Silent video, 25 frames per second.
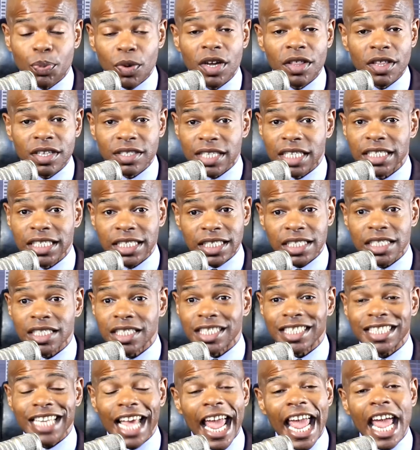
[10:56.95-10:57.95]
brothers and
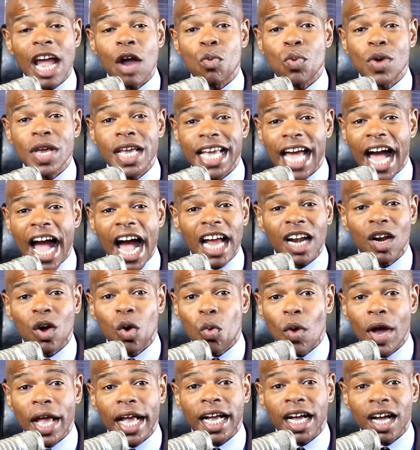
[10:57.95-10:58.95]
sisters, and we got
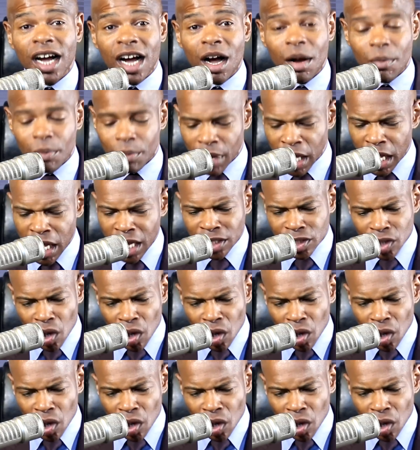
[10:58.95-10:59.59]
to wake up.